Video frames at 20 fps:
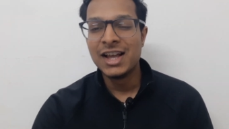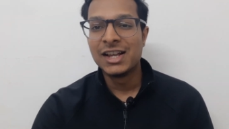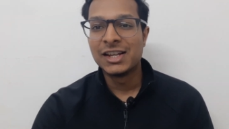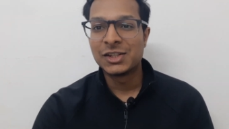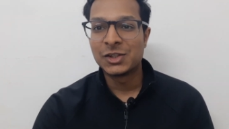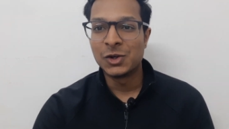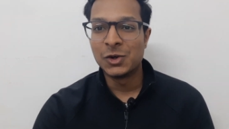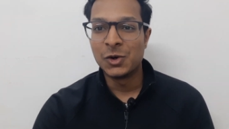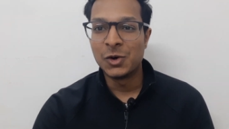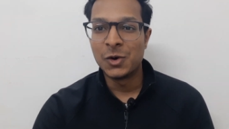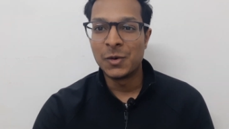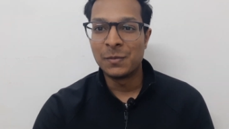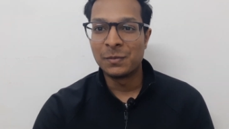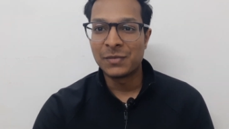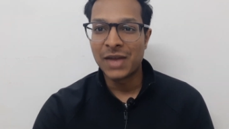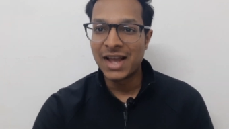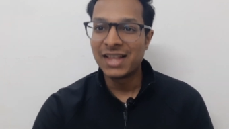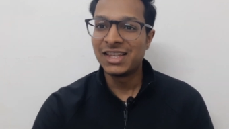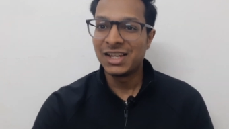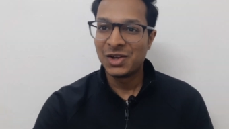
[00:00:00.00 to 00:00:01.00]
So
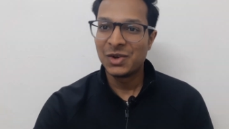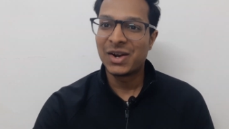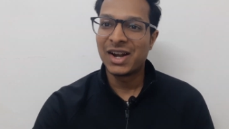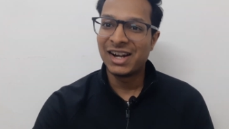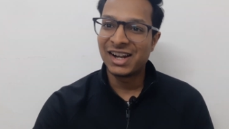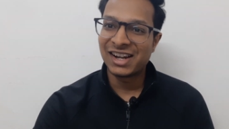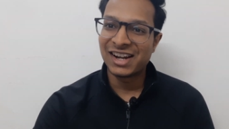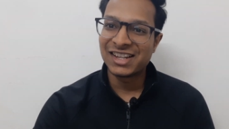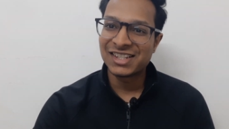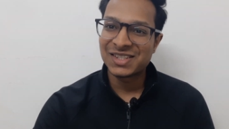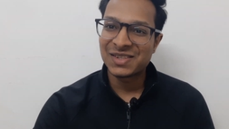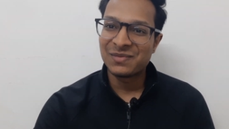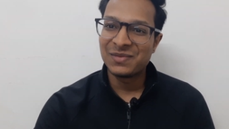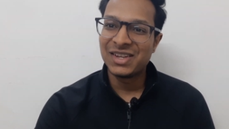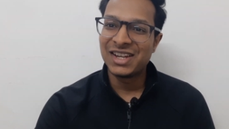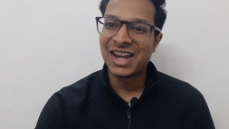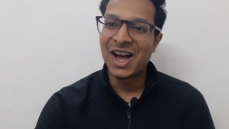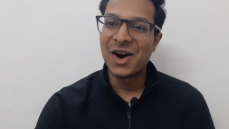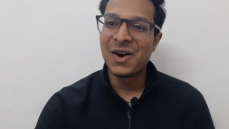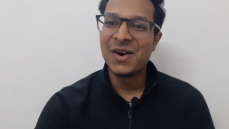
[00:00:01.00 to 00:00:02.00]
I think you can trust
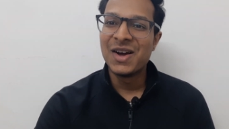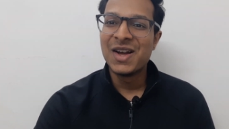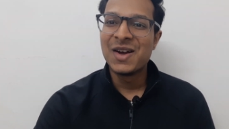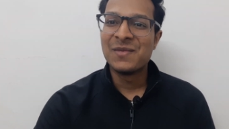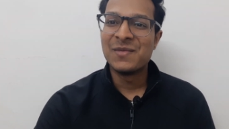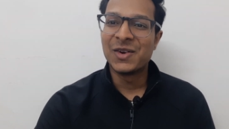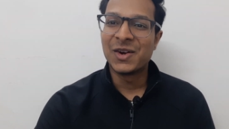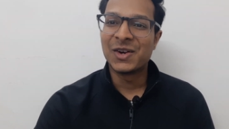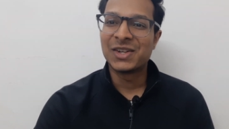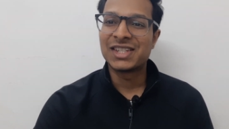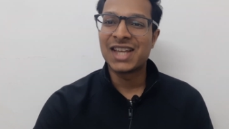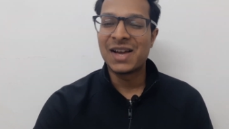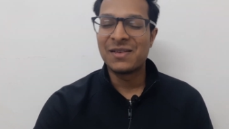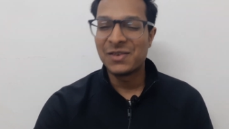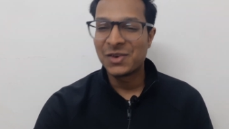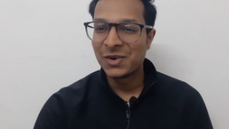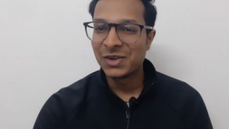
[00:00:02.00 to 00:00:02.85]
me now because I have a